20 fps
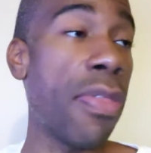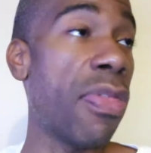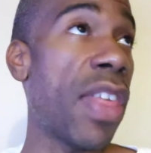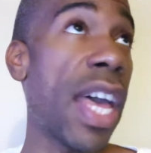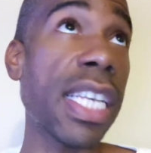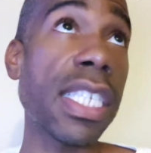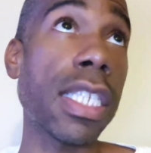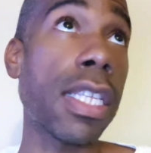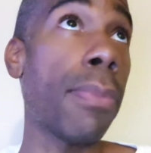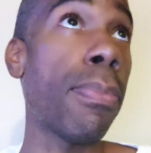
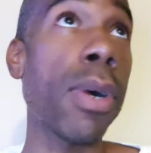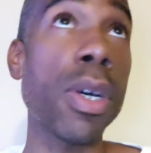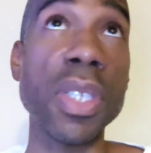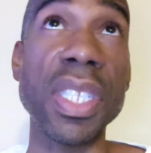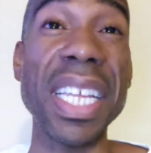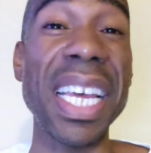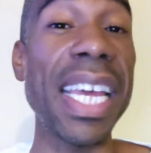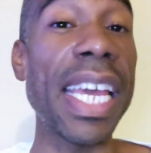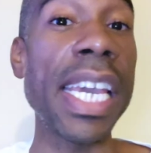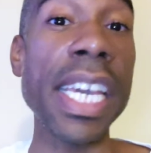And that's the
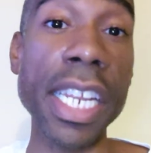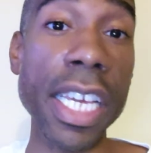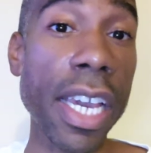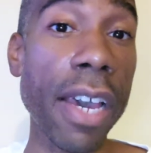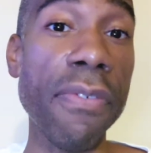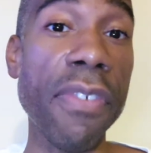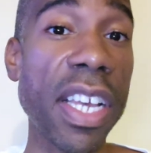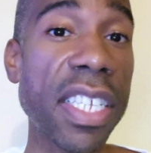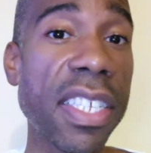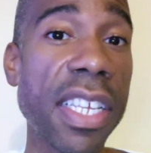most that
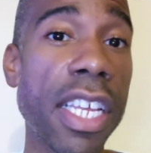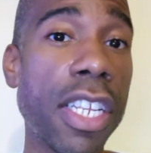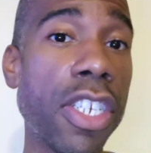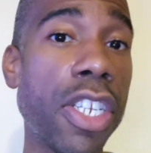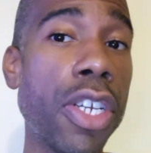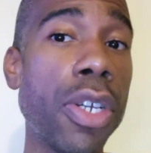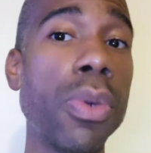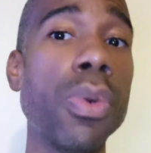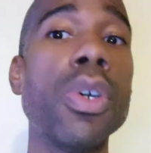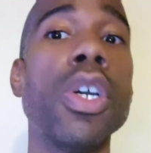any of us
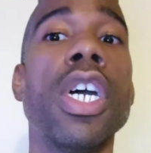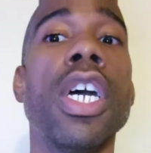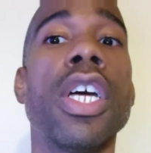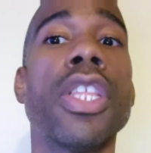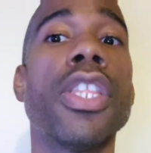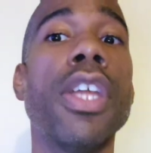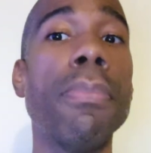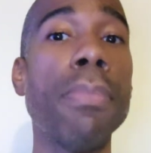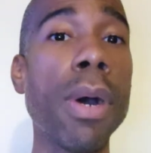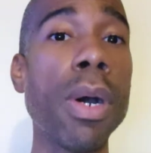can do.
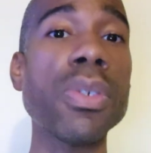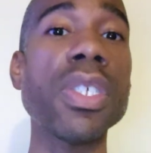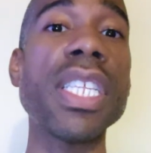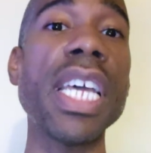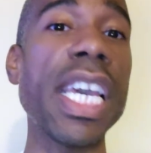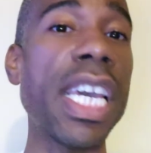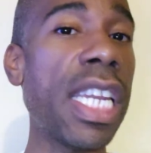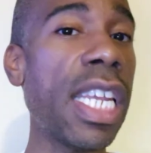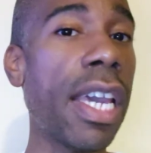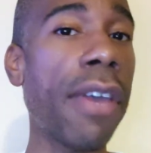The
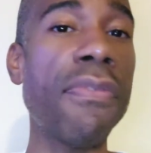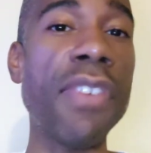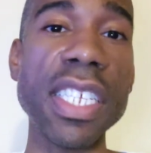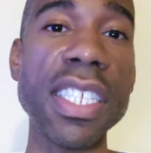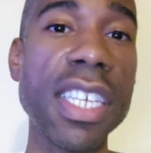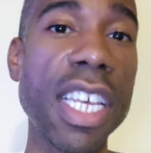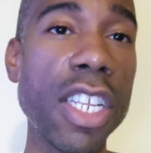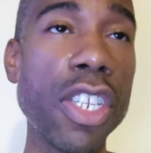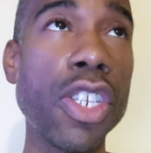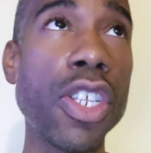most that any
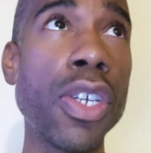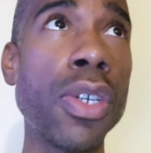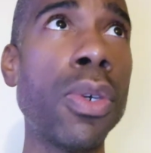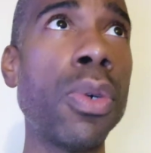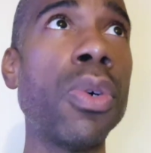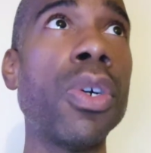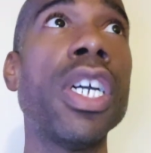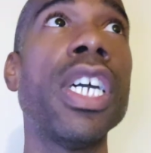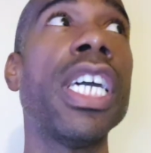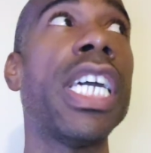of us can
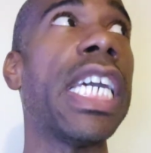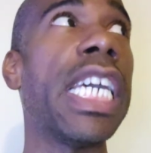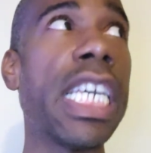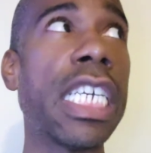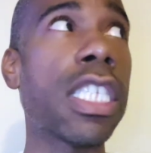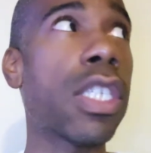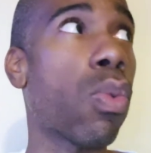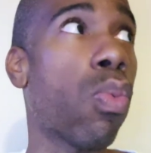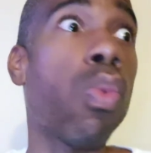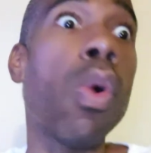do
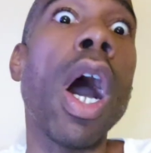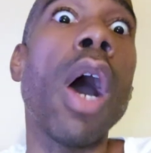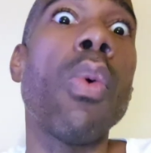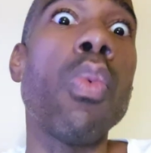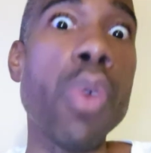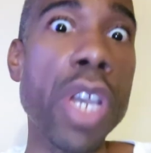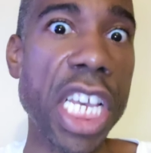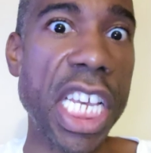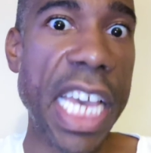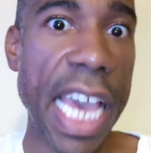is
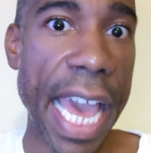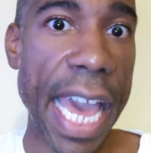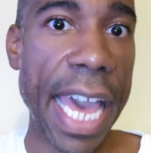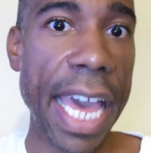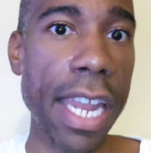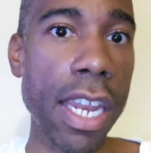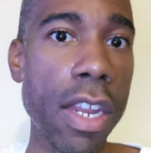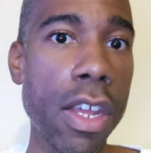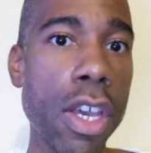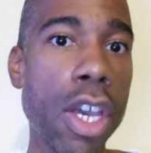what we
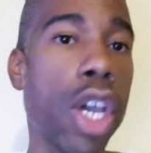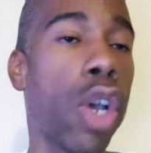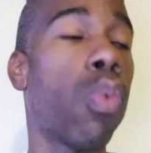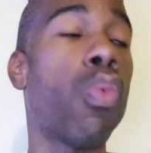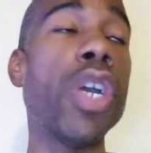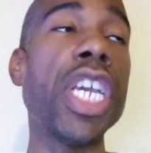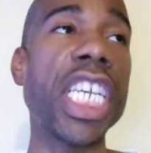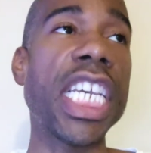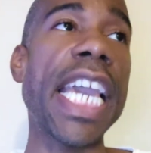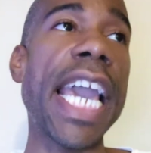can.
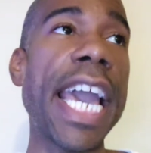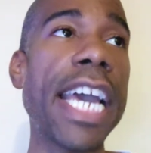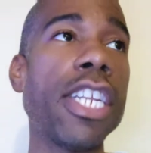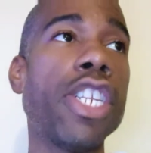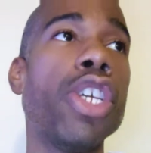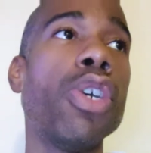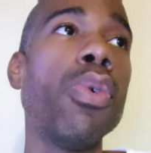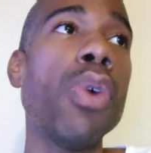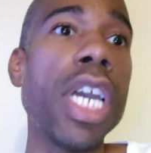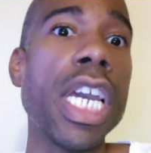We
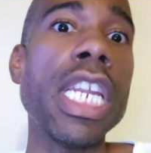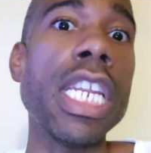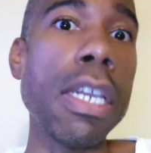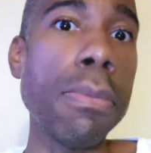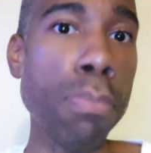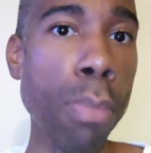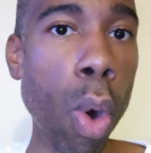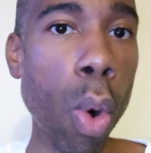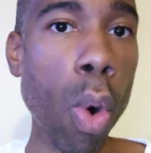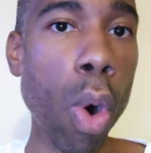can't do
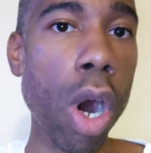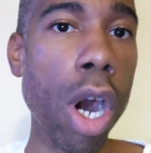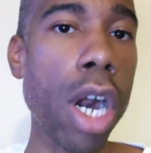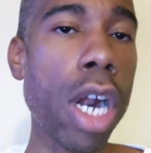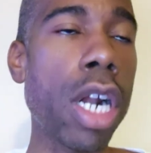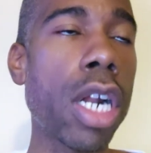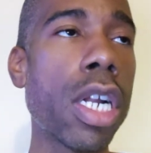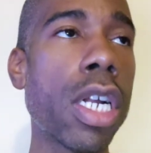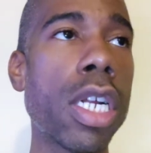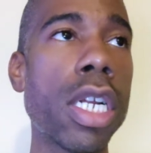any
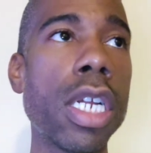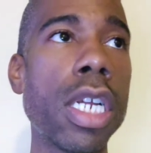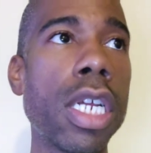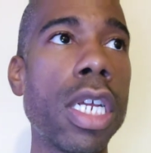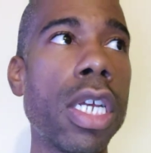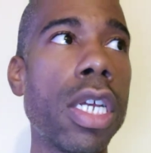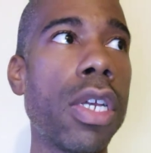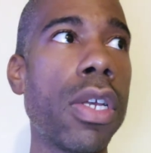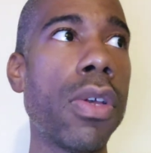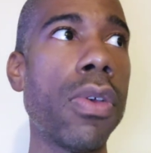more
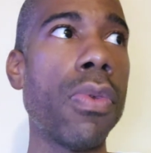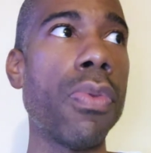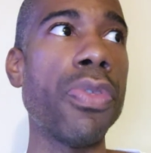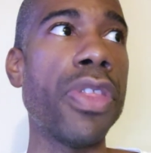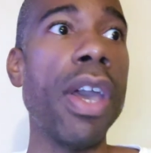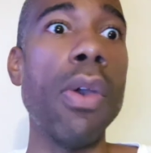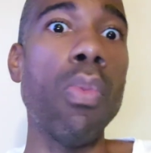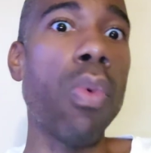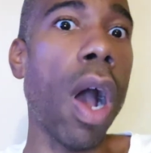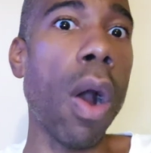
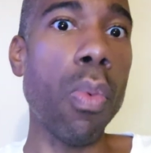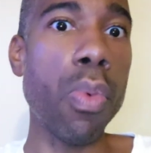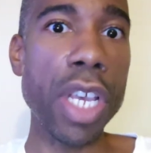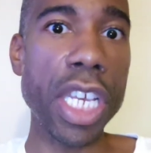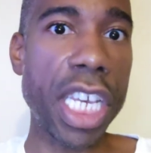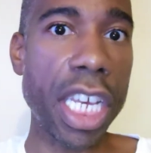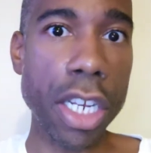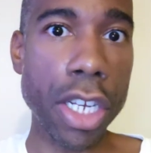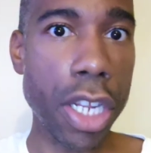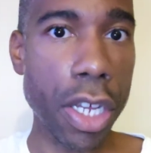than
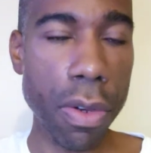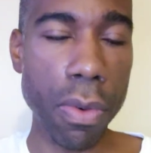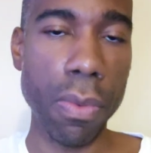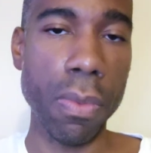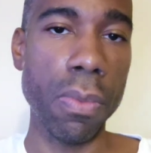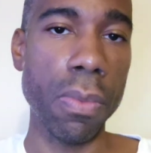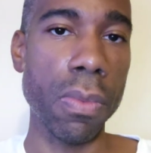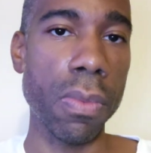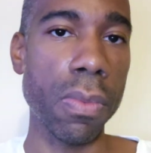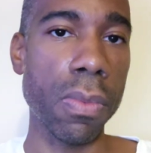what we can
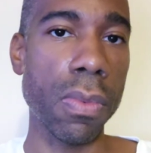do.